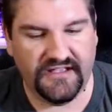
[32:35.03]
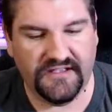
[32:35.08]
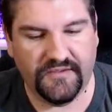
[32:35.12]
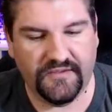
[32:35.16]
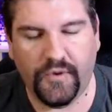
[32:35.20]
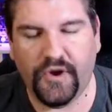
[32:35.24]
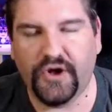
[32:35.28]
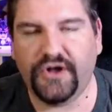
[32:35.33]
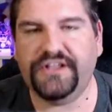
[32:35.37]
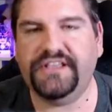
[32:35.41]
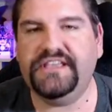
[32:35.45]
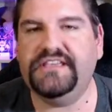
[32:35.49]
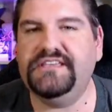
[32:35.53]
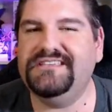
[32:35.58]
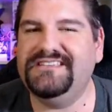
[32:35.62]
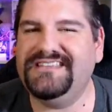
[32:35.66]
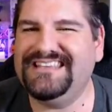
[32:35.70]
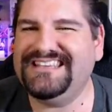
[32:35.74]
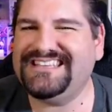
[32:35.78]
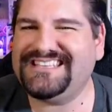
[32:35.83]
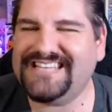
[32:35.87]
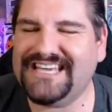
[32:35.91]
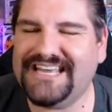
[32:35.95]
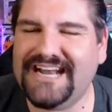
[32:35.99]
Well, he,
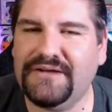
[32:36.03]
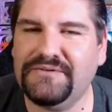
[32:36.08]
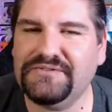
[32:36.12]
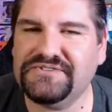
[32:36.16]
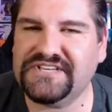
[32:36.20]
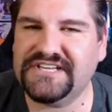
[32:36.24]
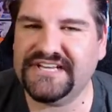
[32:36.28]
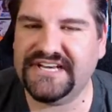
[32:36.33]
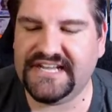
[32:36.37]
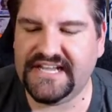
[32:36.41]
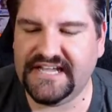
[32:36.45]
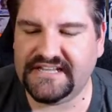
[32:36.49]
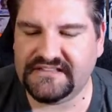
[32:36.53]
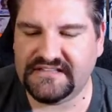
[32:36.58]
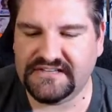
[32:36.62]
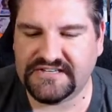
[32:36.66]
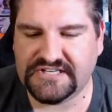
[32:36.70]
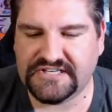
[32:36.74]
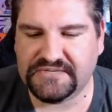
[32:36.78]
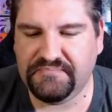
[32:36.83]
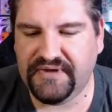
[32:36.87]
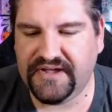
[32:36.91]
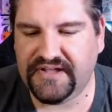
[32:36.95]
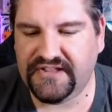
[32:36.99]
he said I was going to get the
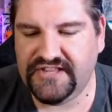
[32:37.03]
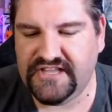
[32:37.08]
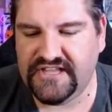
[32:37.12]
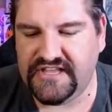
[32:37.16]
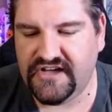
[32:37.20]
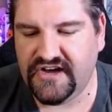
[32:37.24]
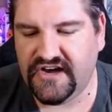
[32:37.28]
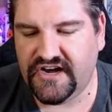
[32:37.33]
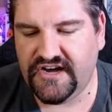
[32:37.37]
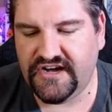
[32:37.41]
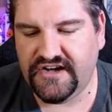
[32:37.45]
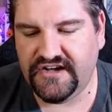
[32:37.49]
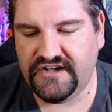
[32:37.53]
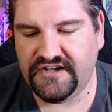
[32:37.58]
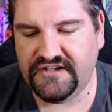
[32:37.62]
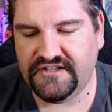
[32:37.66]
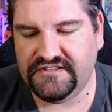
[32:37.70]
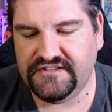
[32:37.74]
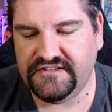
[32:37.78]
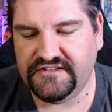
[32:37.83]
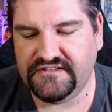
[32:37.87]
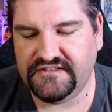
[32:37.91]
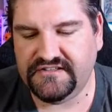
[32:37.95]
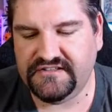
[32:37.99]
spe- the uh,
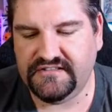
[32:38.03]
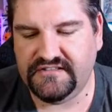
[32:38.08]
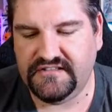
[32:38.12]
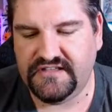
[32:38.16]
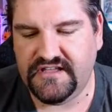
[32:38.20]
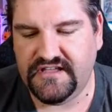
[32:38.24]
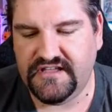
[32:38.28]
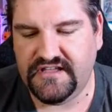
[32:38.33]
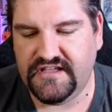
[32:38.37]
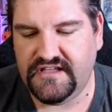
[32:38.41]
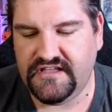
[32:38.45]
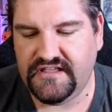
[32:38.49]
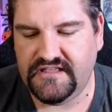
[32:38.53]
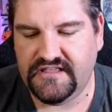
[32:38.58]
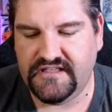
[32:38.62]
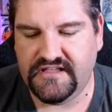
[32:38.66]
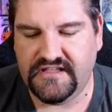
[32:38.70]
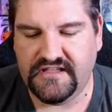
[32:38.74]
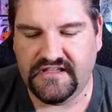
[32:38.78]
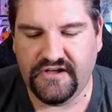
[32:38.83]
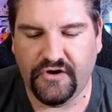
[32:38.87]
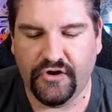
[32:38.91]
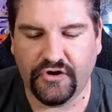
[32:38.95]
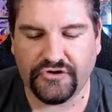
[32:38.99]
the the
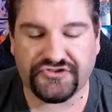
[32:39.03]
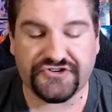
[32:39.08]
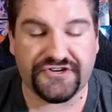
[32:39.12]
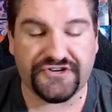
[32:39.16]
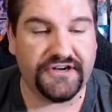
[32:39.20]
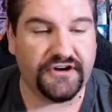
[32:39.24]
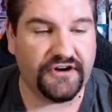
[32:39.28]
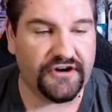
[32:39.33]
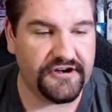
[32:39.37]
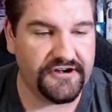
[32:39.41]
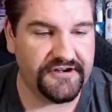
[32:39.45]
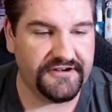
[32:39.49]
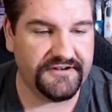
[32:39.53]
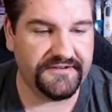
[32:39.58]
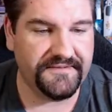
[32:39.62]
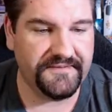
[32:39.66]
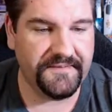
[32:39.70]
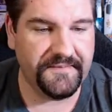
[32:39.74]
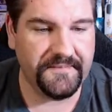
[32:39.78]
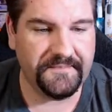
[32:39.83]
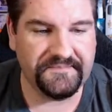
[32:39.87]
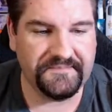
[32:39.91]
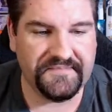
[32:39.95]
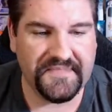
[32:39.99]
the alternate art.
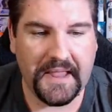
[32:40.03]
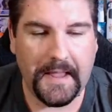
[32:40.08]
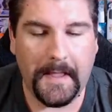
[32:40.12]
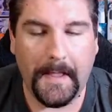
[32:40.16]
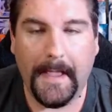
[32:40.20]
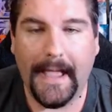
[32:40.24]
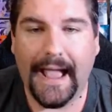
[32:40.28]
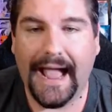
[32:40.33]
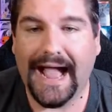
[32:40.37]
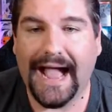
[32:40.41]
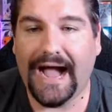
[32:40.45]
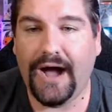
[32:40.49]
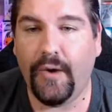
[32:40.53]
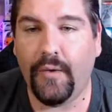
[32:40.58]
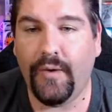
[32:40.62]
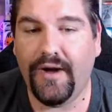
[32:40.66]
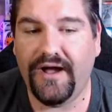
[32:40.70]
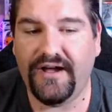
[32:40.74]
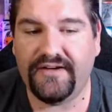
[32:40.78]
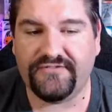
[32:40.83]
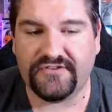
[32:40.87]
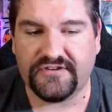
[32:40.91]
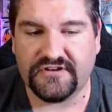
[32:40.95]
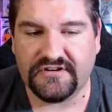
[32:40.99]

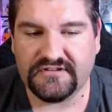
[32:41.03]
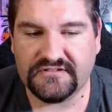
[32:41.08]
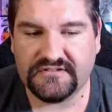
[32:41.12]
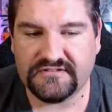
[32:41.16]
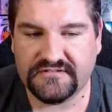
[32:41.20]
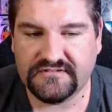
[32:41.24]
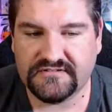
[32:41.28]
However,